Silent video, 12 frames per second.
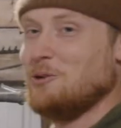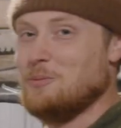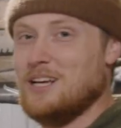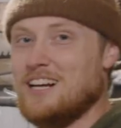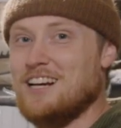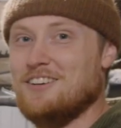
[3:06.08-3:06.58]

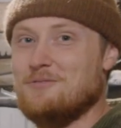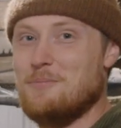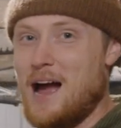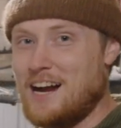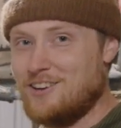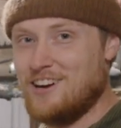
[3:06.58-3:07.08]
bit of
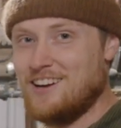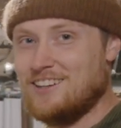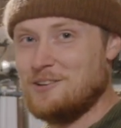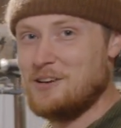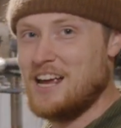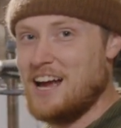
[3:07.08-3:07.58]
background
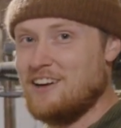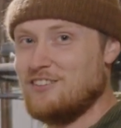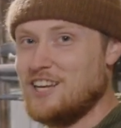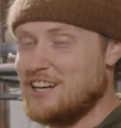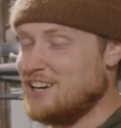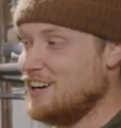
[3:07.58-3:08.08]
that we have
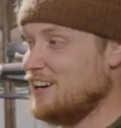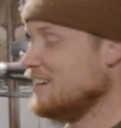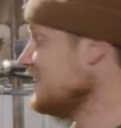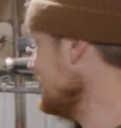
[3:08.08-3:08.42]
here.